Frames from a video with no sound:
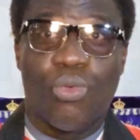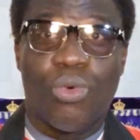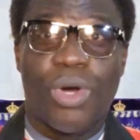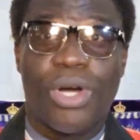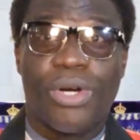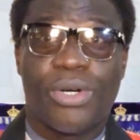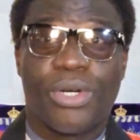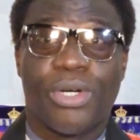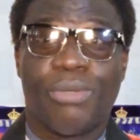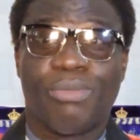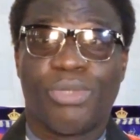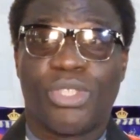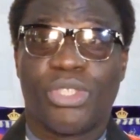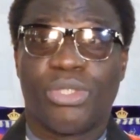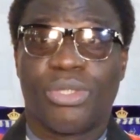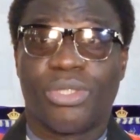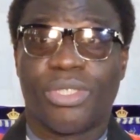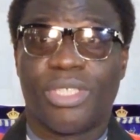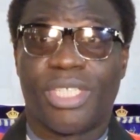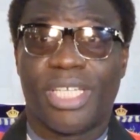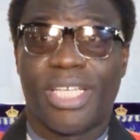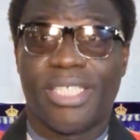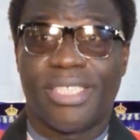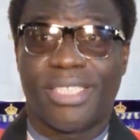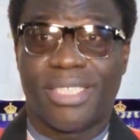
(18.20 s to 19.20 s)
Welcome to
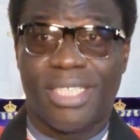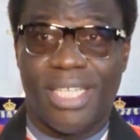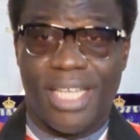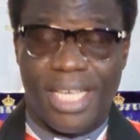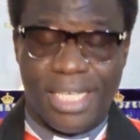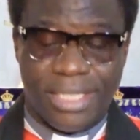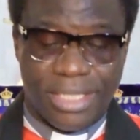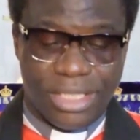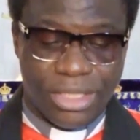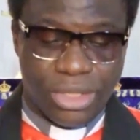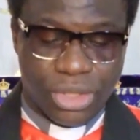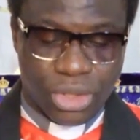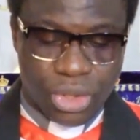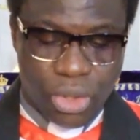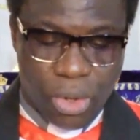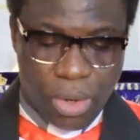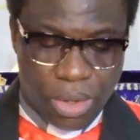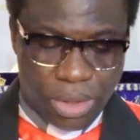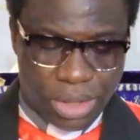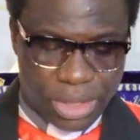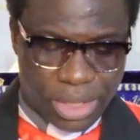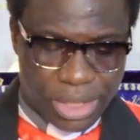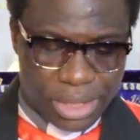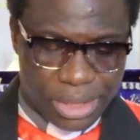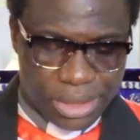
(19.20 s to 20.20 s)
today's Lenten
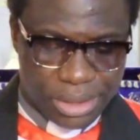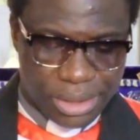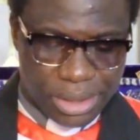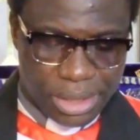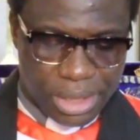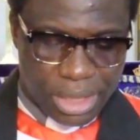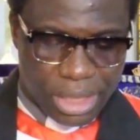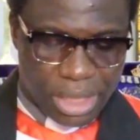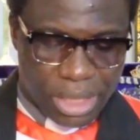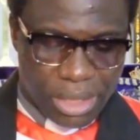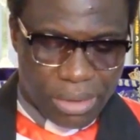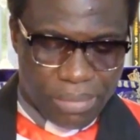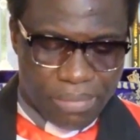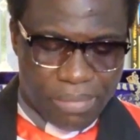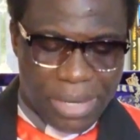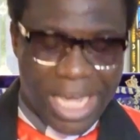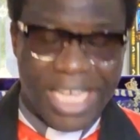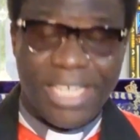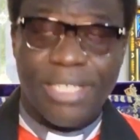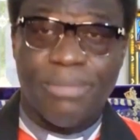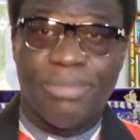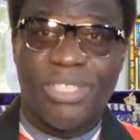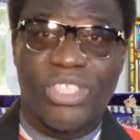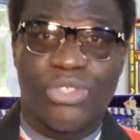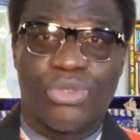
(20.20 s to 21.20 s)
talk. My
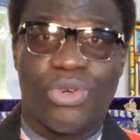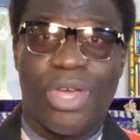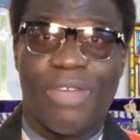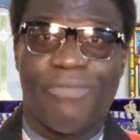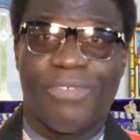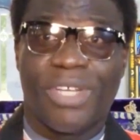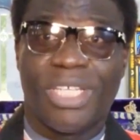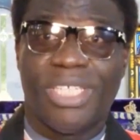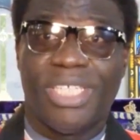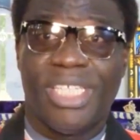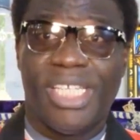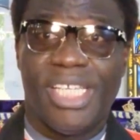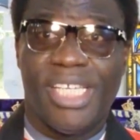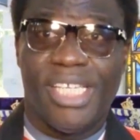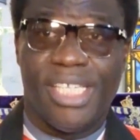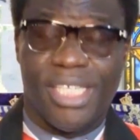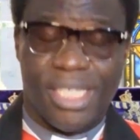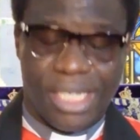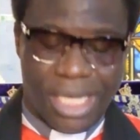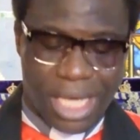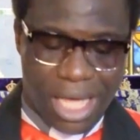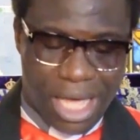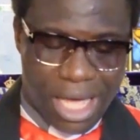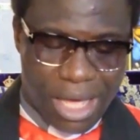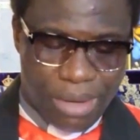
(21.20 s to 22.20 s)
name is Reverend
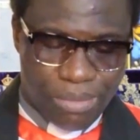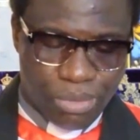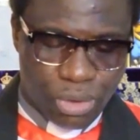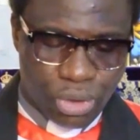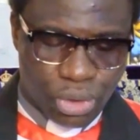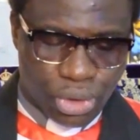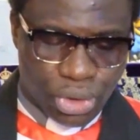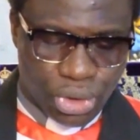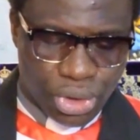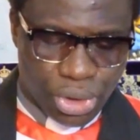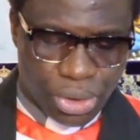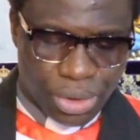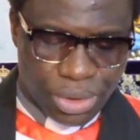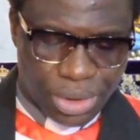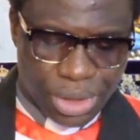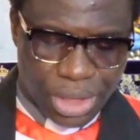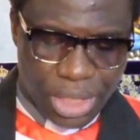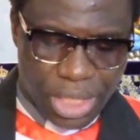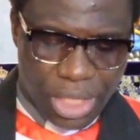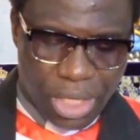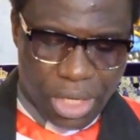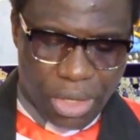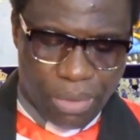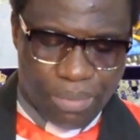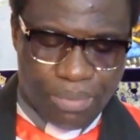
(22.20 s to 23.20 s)
Niyi Amusan,
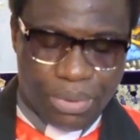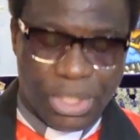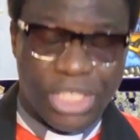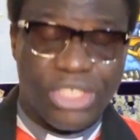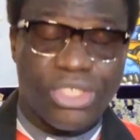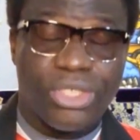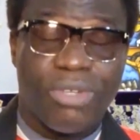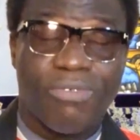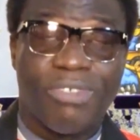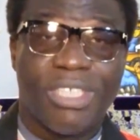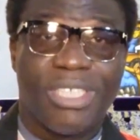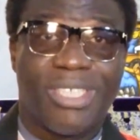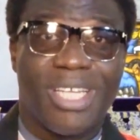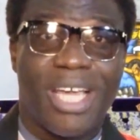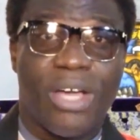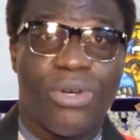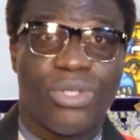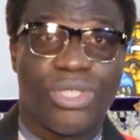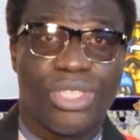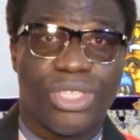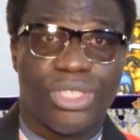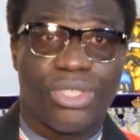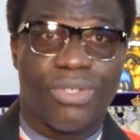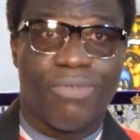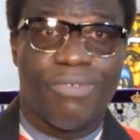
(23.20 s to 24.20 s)
priest of the
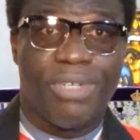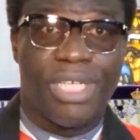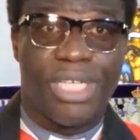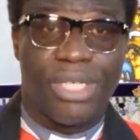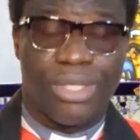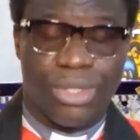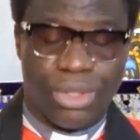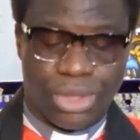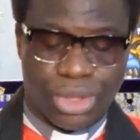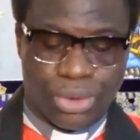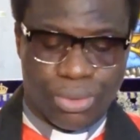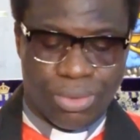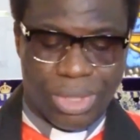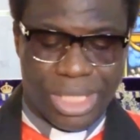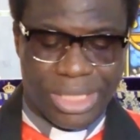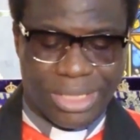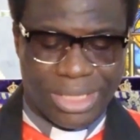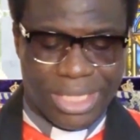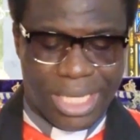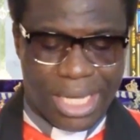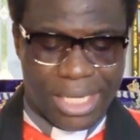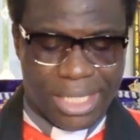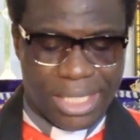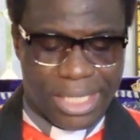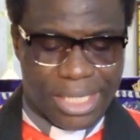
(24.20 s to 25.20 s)
Diocese of Lagos
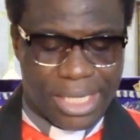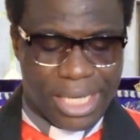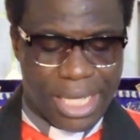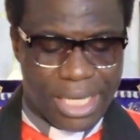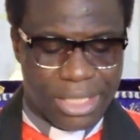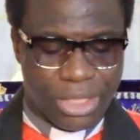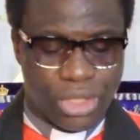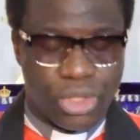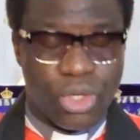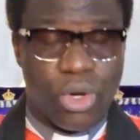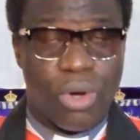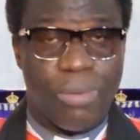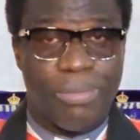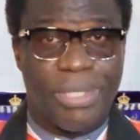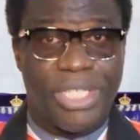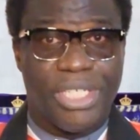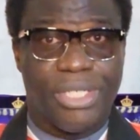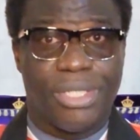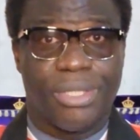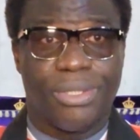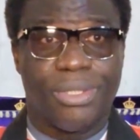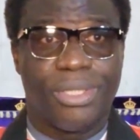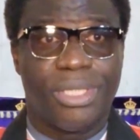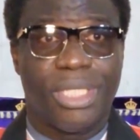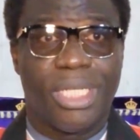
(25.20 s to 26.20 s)
West Anglican
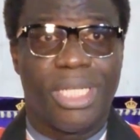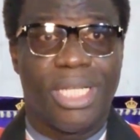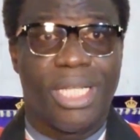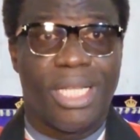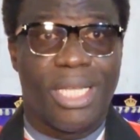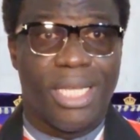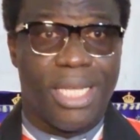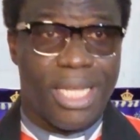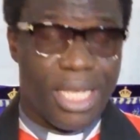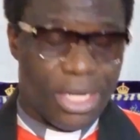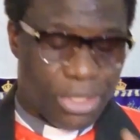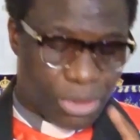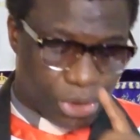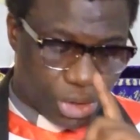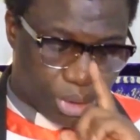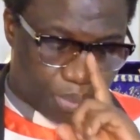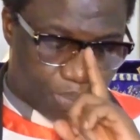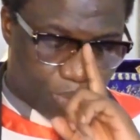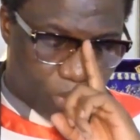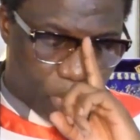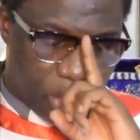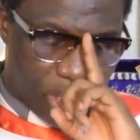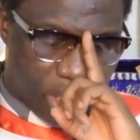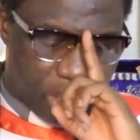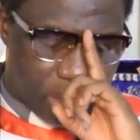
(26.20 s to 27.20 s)
Communion. Let us
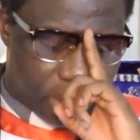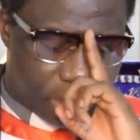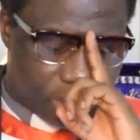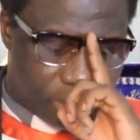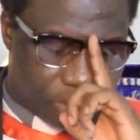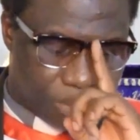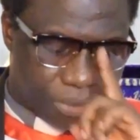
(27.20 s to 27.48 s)
pray.